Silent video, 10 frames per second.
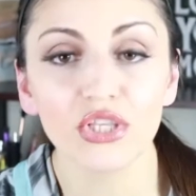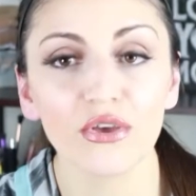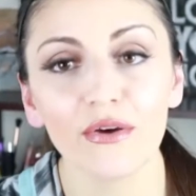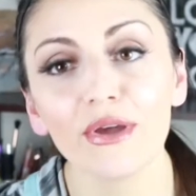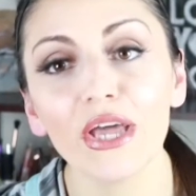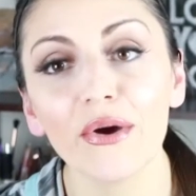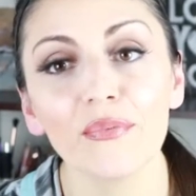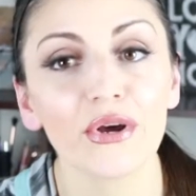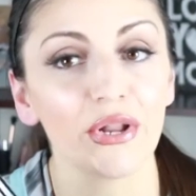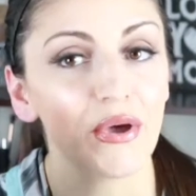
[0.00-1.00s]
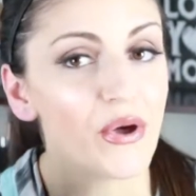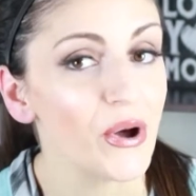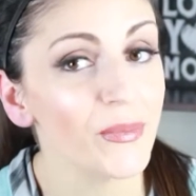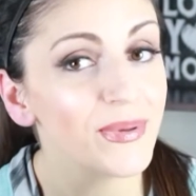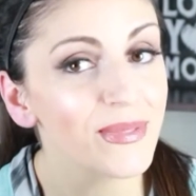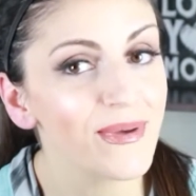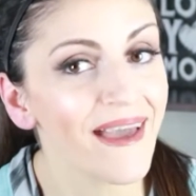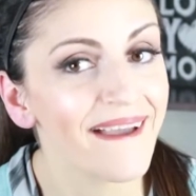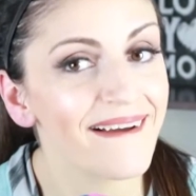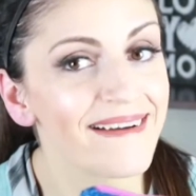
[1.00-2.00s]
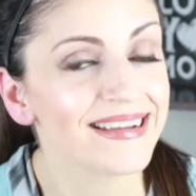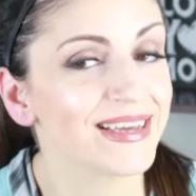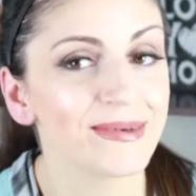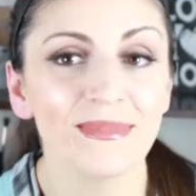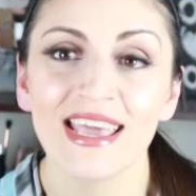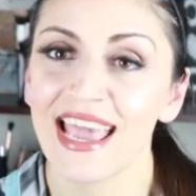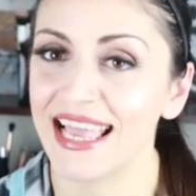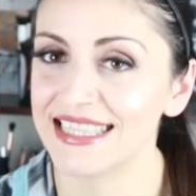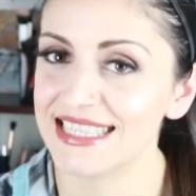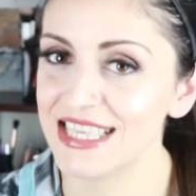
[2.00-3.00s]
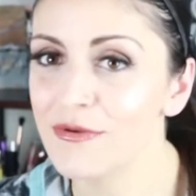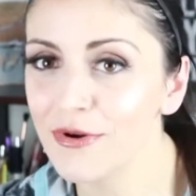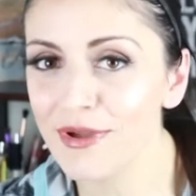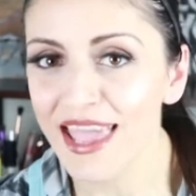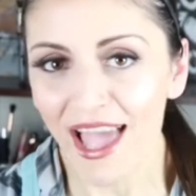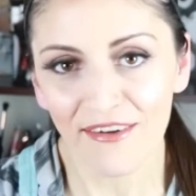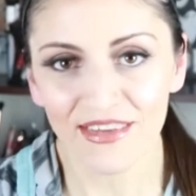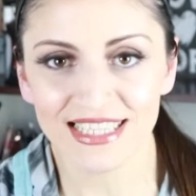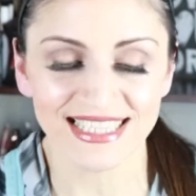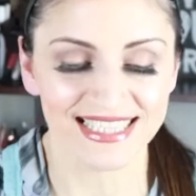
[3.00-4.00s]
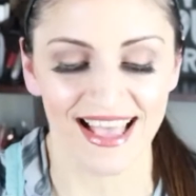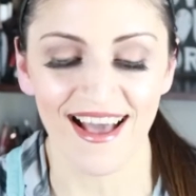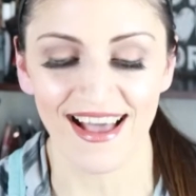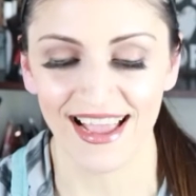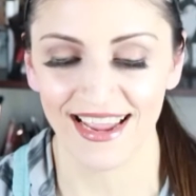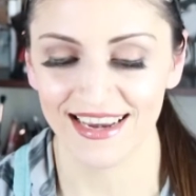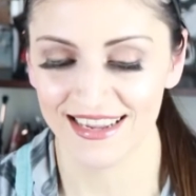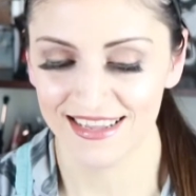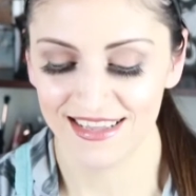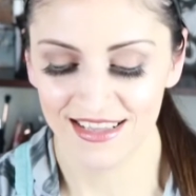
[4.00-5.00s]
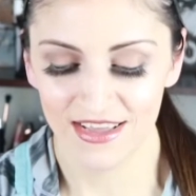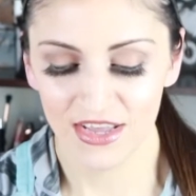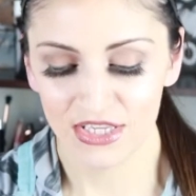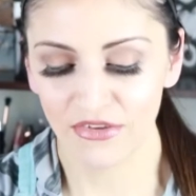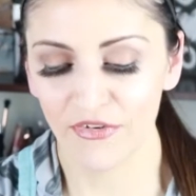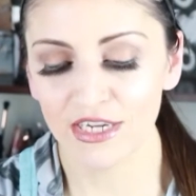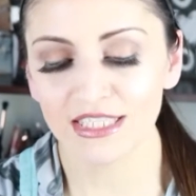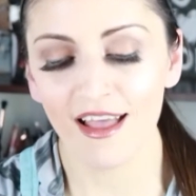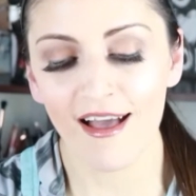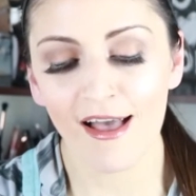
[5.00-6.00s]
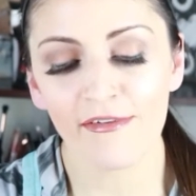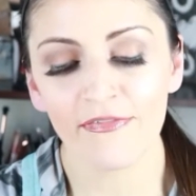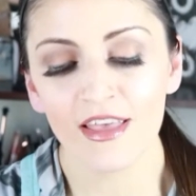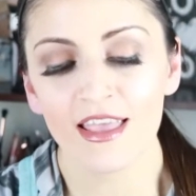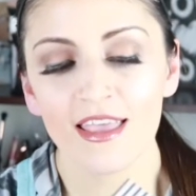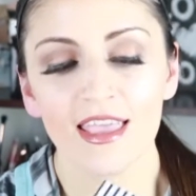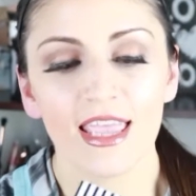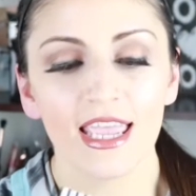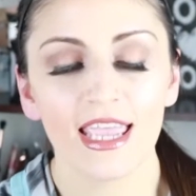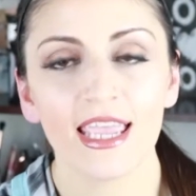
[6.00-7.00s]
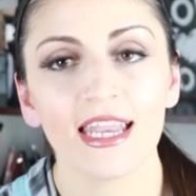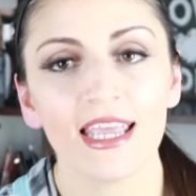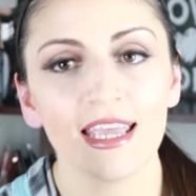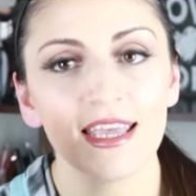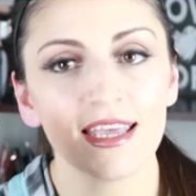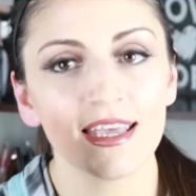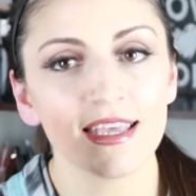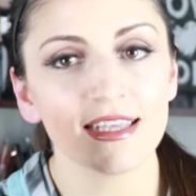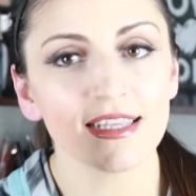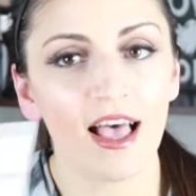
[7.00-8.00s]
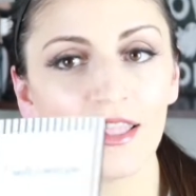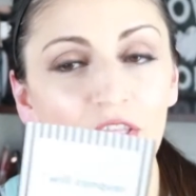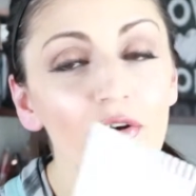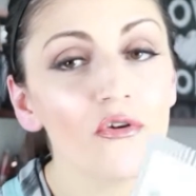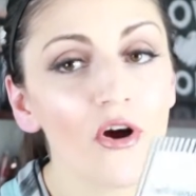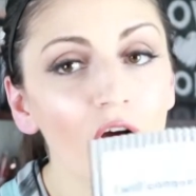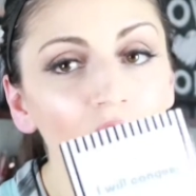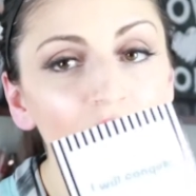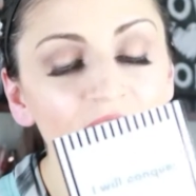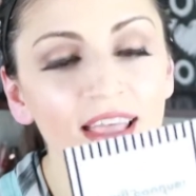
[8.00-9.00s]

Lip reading: So here we go. We're gonna open the bag on up and see what we have inside. So first off, it is a little card